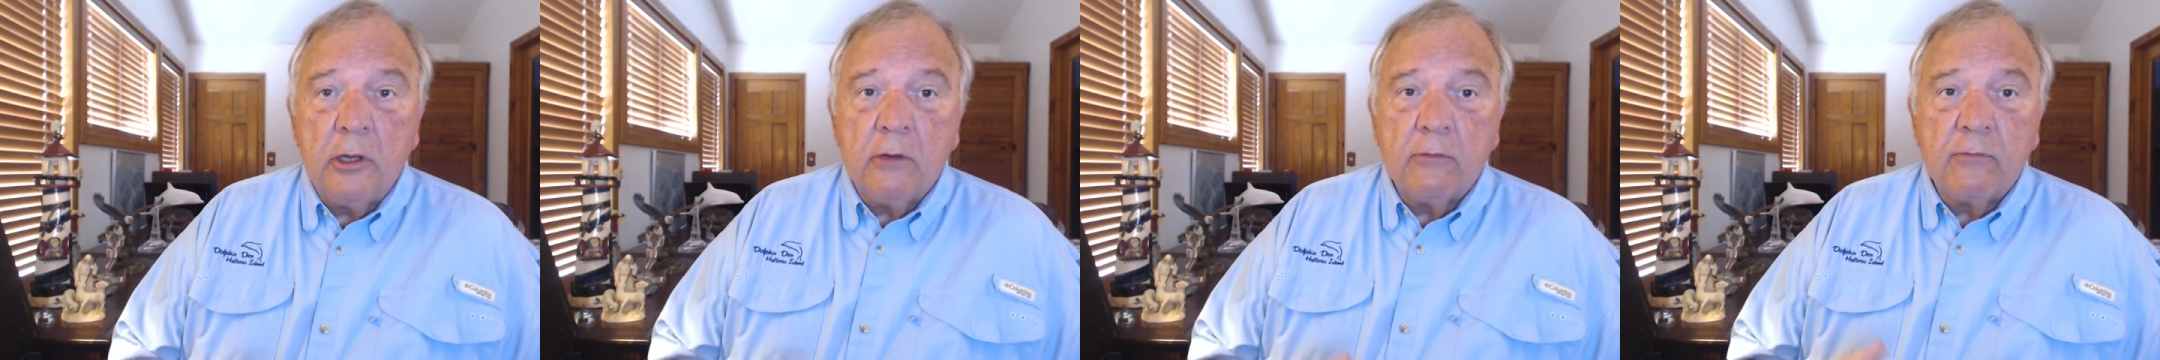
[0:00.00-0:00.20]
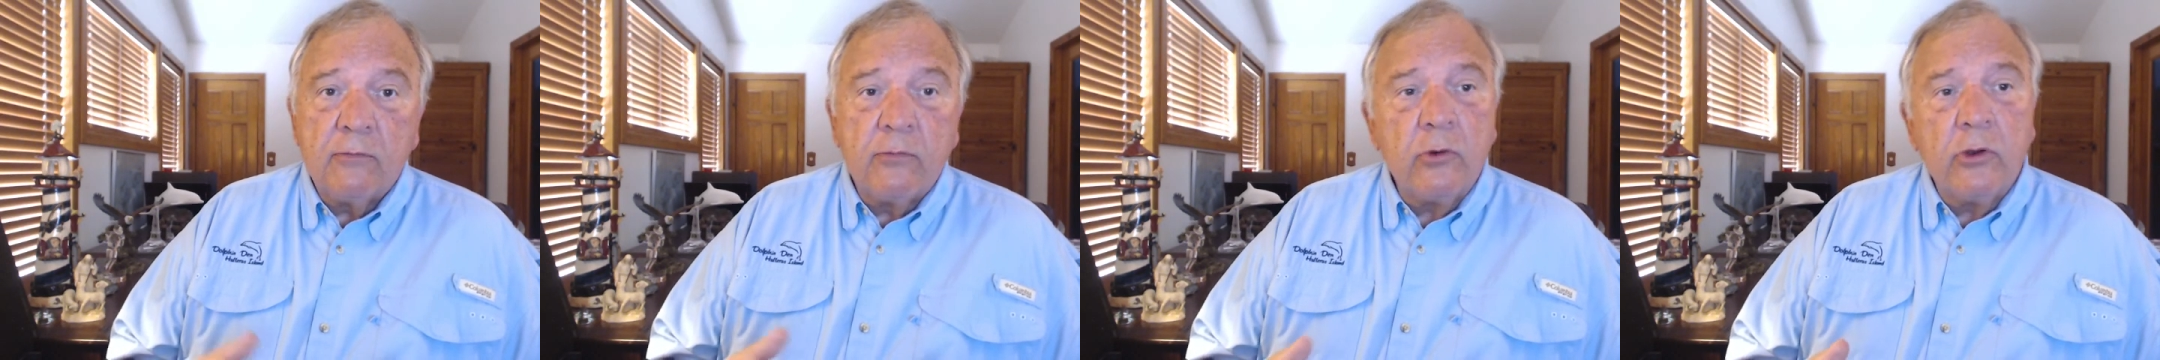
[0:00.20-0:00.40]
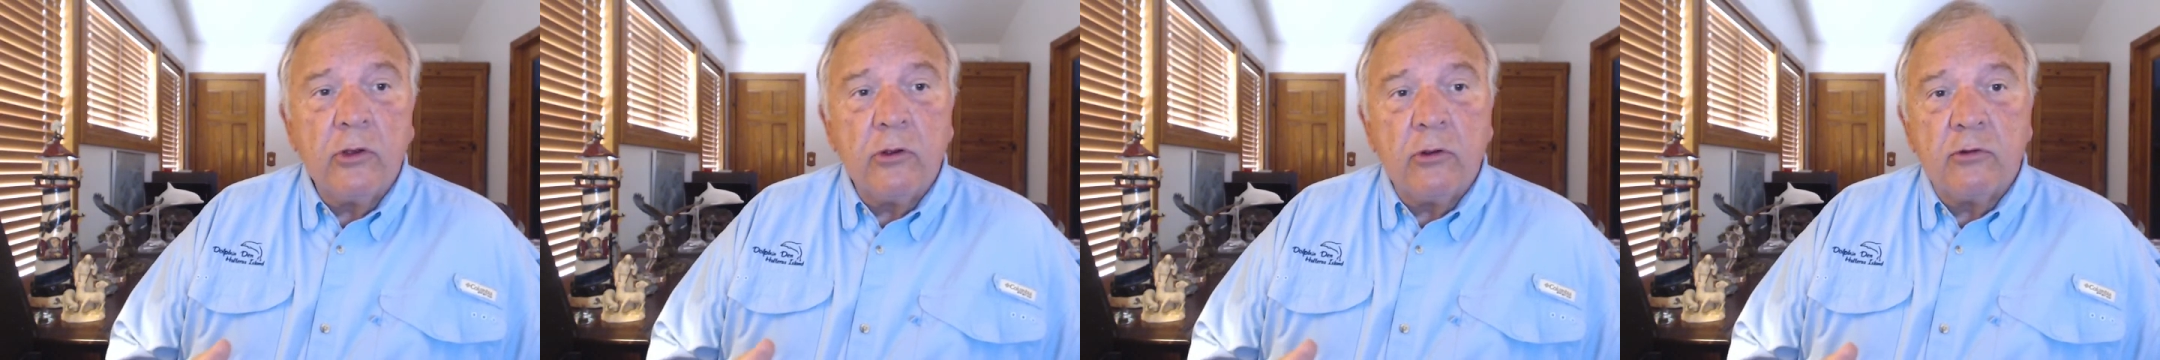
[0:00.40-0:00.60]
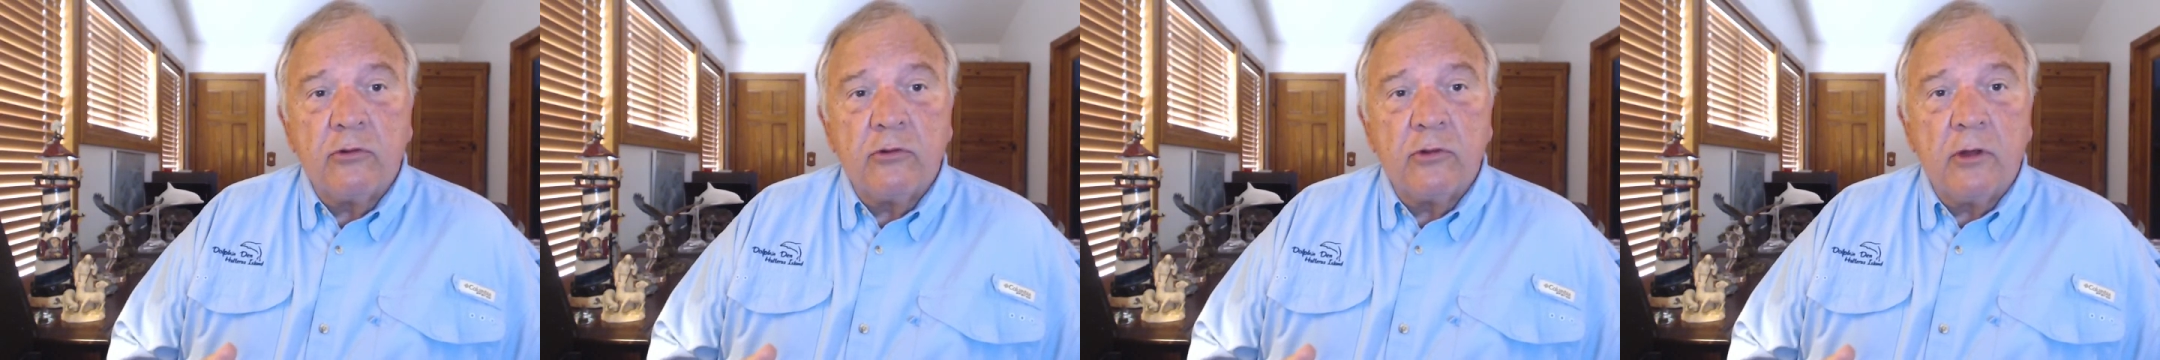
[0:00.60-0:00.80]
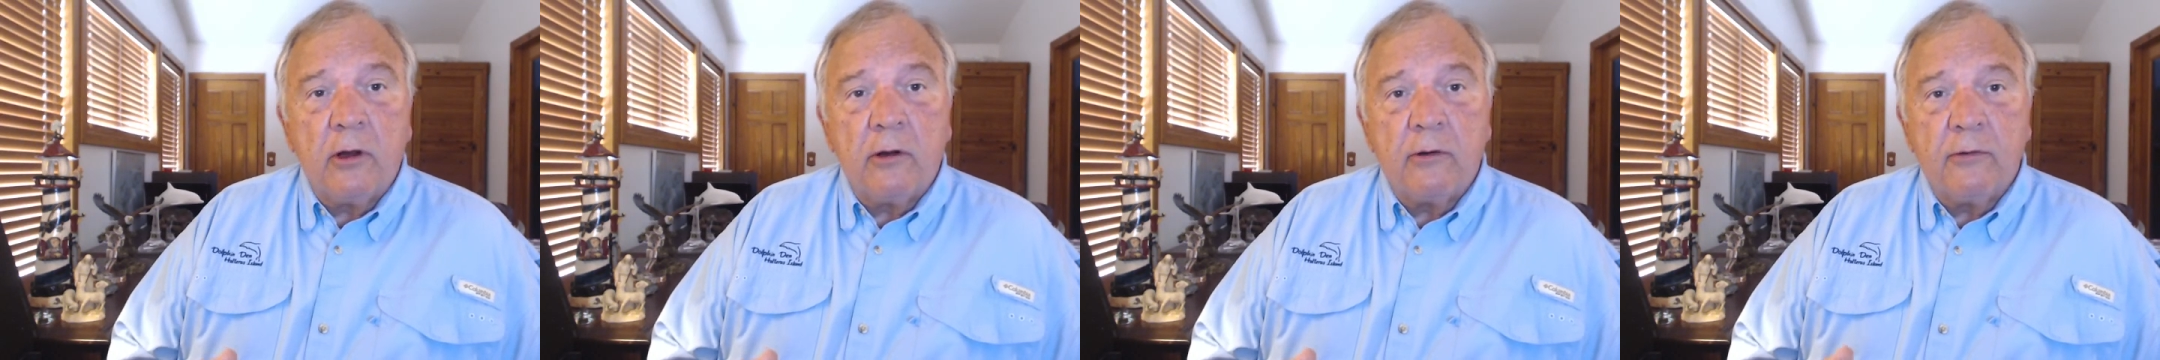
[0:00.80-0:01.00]
for
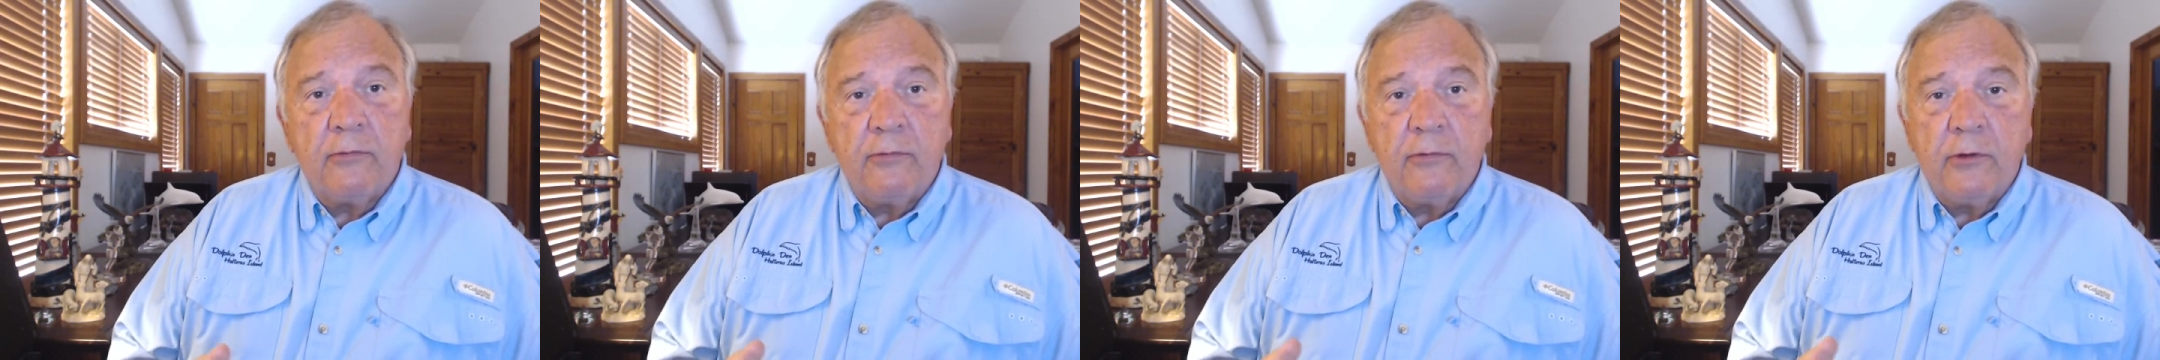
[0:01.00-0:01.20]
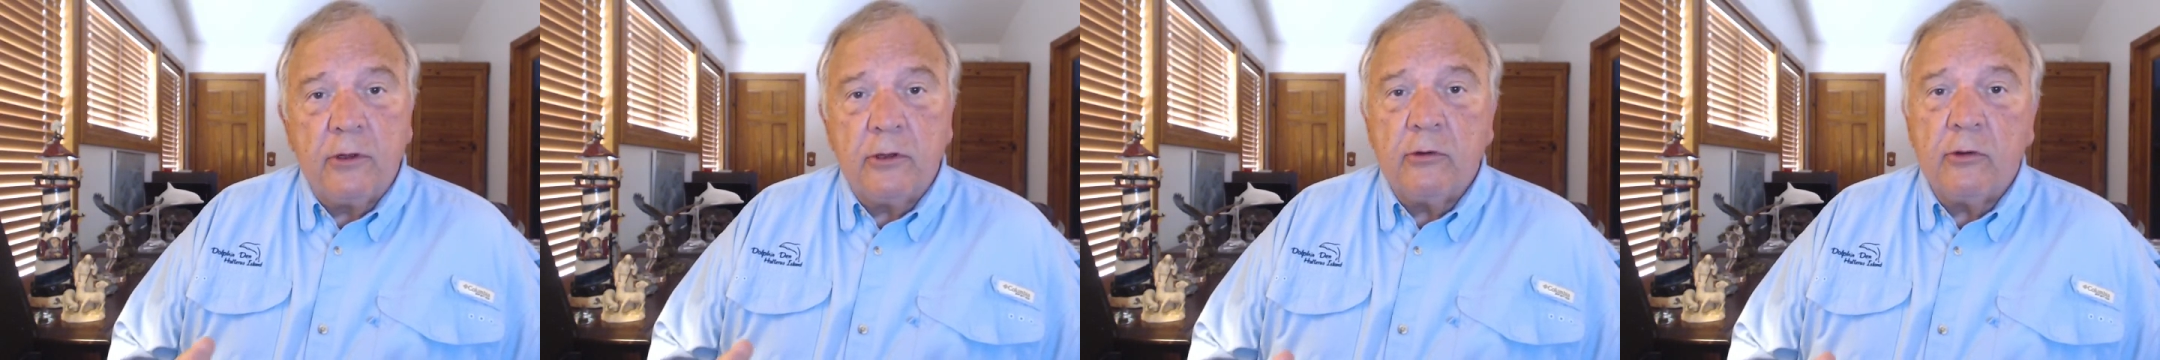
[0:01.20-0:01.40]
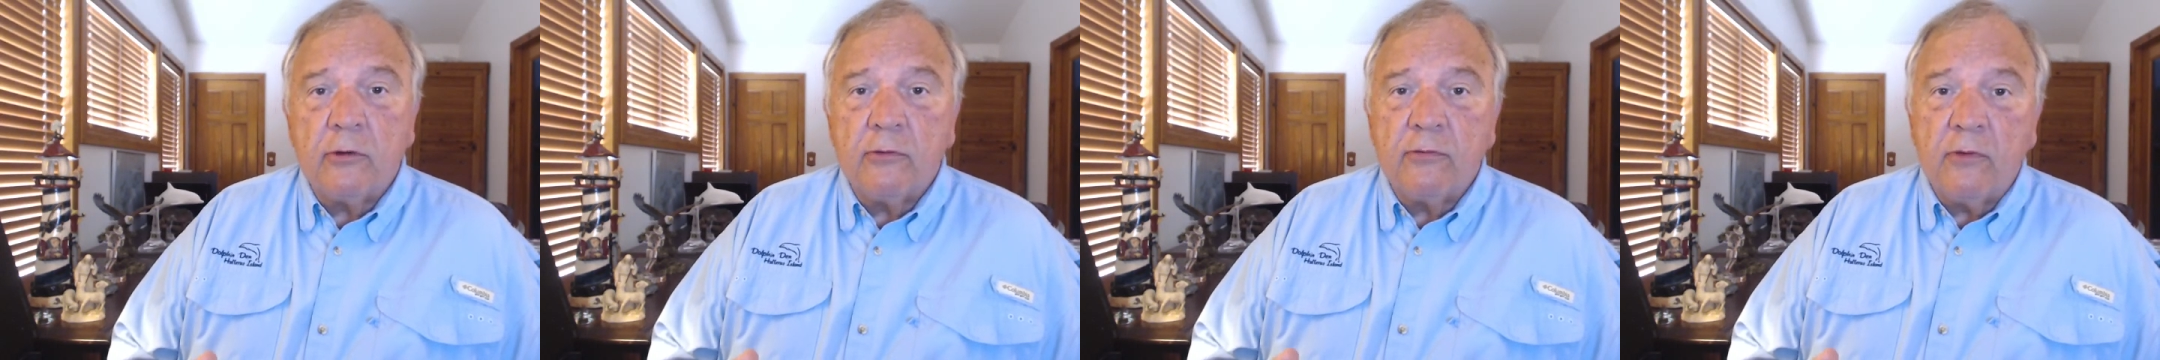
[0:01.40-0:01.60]
yourself and your